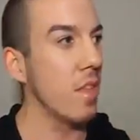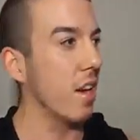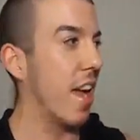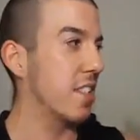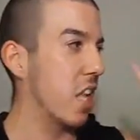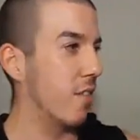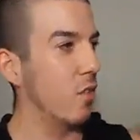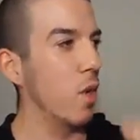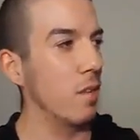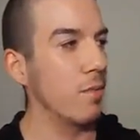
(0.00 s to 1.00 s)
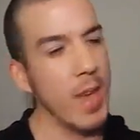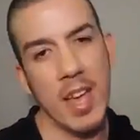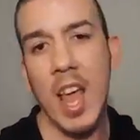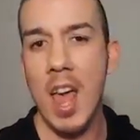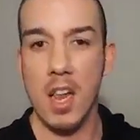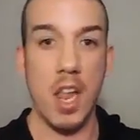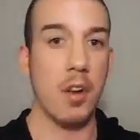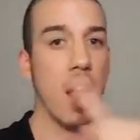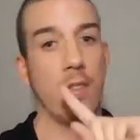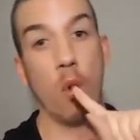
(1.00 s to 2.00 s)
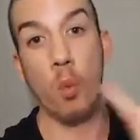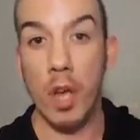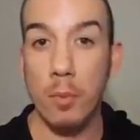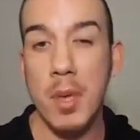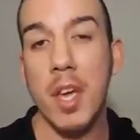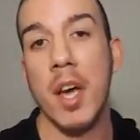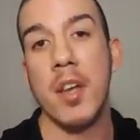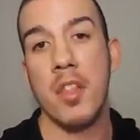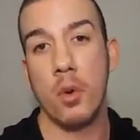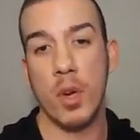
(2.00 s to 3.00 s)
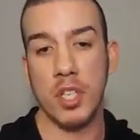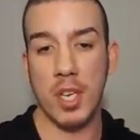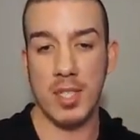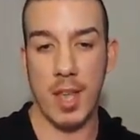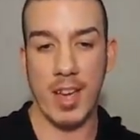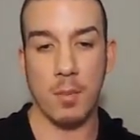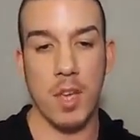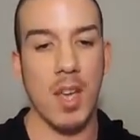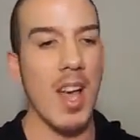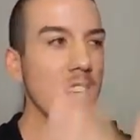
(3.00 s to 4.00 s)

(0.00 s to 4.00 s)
There has never been, there never will be another one just like me,